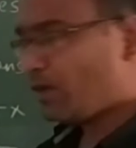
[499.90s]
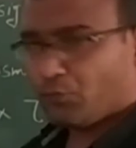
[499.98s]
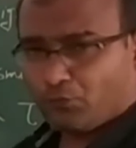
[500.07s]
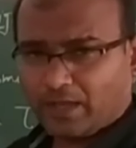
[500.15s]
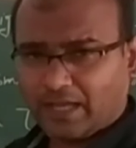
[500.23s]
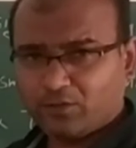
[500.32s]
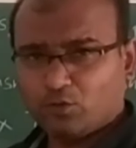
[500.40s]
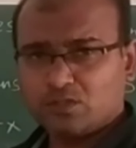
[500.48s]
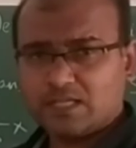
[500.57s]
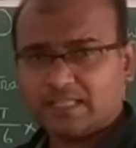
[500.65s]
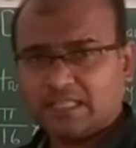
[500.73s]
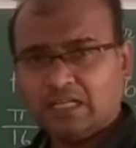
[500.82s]
we are
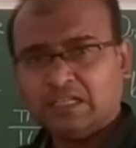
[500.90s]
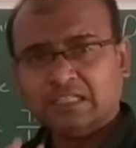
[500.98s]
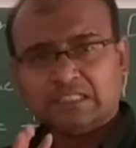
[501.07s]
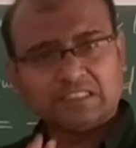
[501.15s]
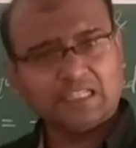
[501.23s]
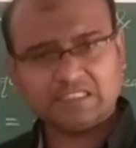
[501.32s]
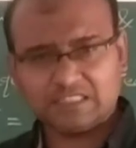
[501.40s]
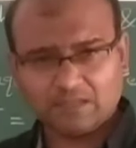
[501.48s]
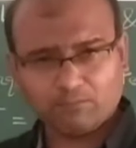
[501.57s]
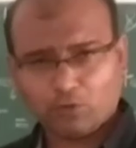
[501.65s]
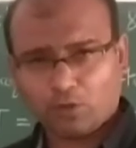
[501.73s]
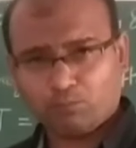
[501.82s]
using the 6
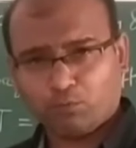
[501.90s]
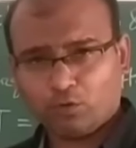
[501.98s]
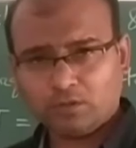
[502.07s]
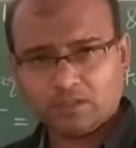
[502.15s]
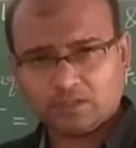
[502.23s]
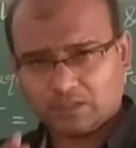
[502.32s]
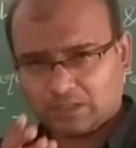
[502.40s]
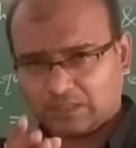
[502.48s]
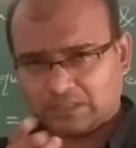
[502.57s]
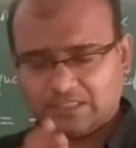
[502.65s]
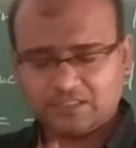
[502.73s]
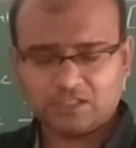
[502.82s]
number of bolt.
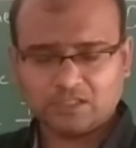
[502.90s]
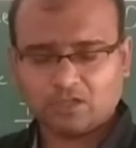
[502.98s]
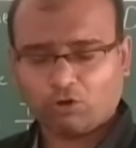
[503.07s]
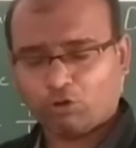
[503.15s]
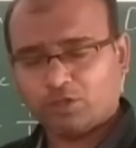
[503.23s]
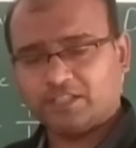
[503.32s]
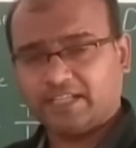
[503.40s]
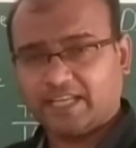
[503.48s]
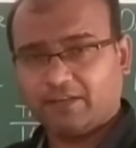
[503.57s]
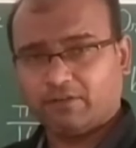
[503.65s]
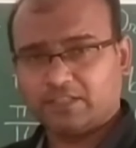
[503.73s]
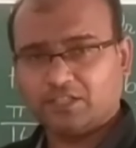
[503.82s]
This is already
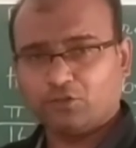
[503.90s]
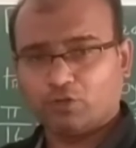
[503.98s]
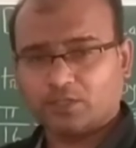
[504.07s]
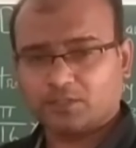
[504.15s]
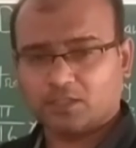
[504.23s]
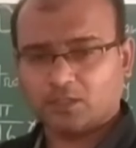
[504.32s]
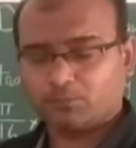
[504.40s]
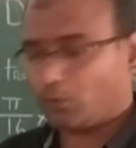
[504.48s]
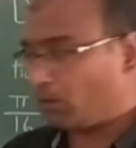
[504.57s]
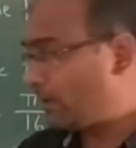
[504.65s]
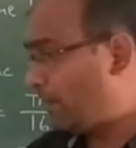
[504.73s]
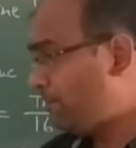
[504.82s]
given in your
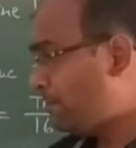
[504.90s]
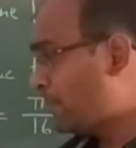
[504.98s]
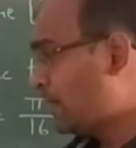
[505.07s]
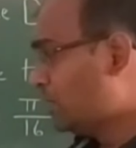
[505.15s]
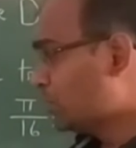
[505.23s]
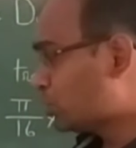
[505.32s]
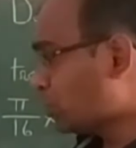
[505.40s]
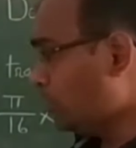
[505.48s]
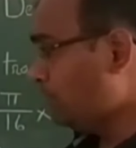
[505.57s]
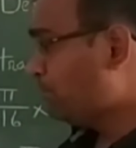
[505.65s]
problem. So